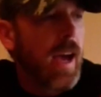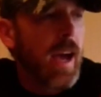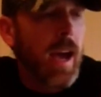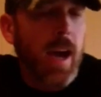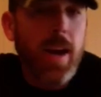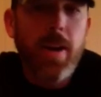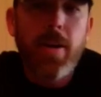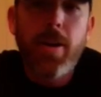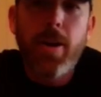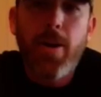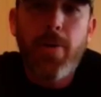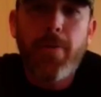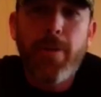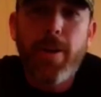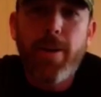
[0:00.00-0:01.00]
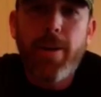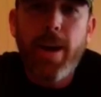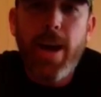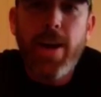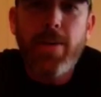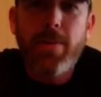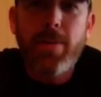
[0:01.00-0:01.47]
had a good old fella
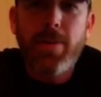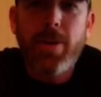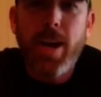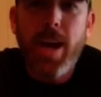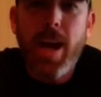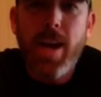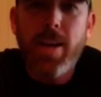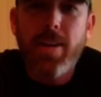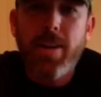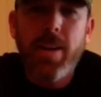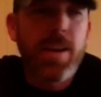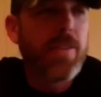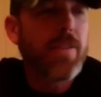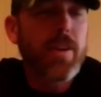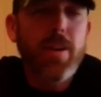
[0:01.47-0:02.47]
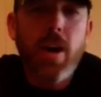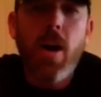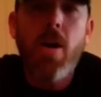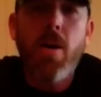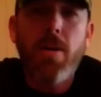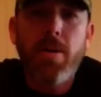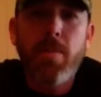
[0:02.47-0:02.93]
ask me, say, hey, is it
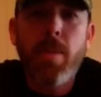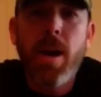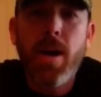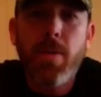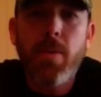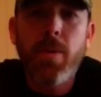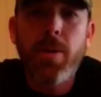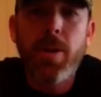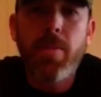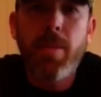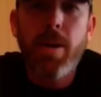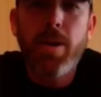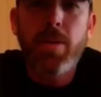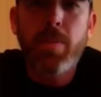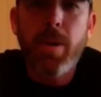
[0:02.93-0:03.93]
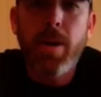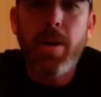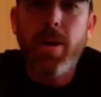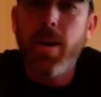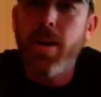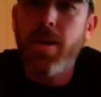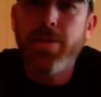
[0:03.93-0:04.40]
hard to make one of them there Spud
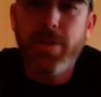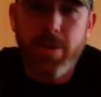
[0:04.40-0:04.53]
guns?